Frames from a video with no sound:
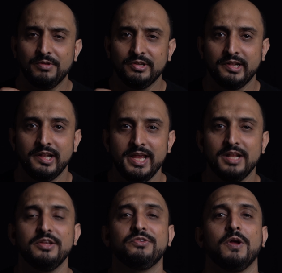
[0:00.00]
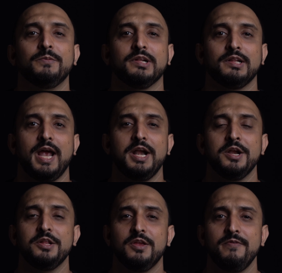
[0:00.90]
the sleekness of this light.
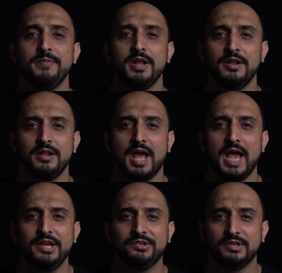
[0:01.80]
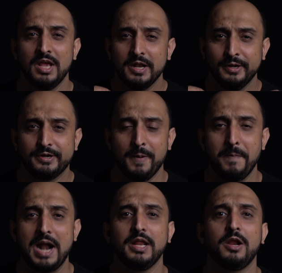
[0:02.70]
It is giving me a nice
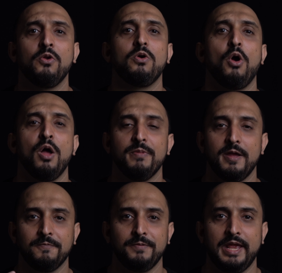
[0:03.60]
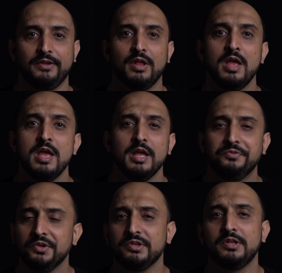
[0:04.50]
dramatic look on my face.
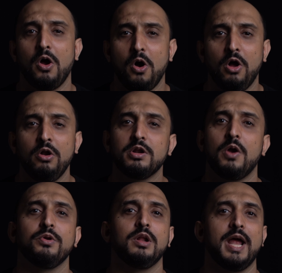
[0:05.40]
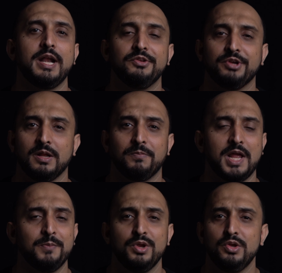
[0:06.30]
This is an all-rounder lighting setup,
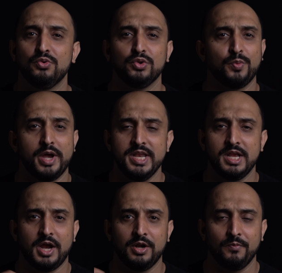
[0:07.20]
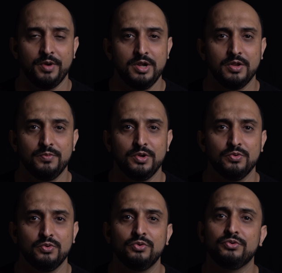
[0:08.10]
can be used for any kind of
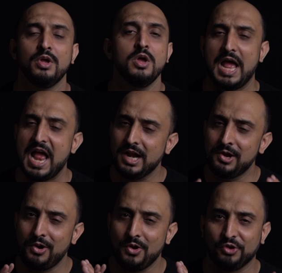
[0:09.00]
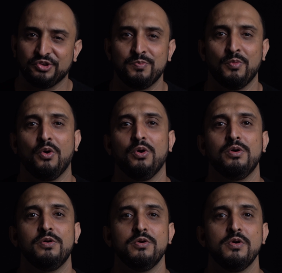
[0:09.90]
interviews and lots more.
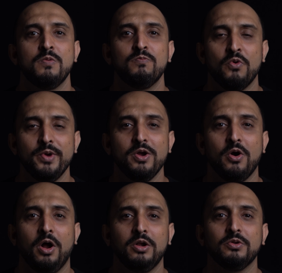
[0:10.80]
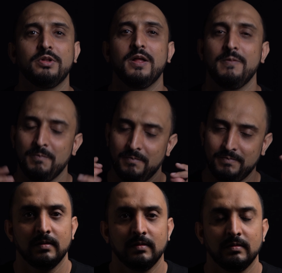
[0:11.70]
Moving on to the
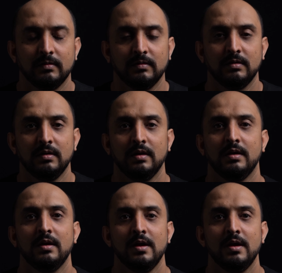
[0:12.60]
next light effect.